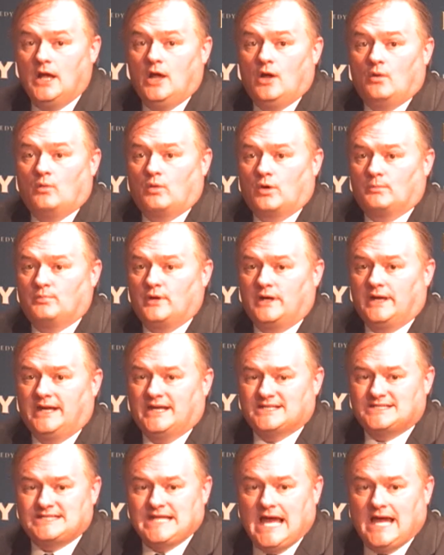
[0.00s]
We're putting a
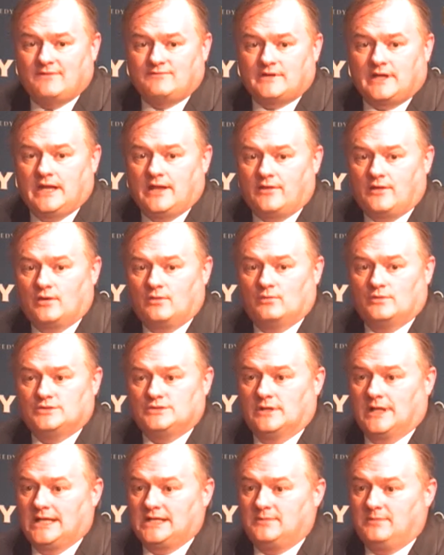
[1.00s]
staff together. Would you
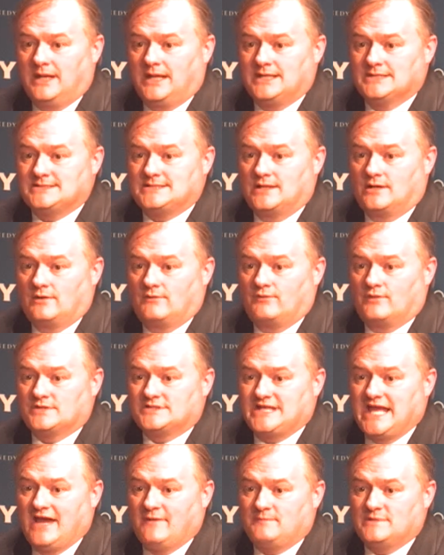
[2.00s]
like to be considered for a
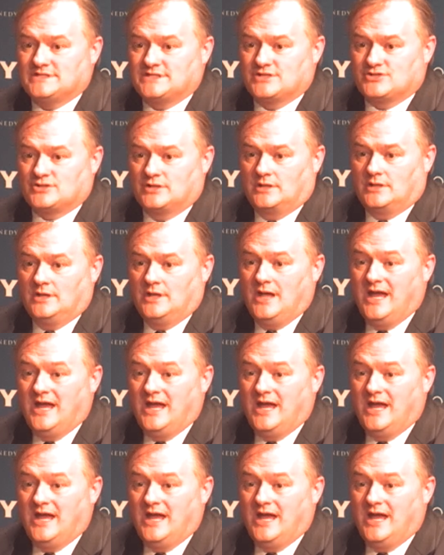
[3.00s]
staff position?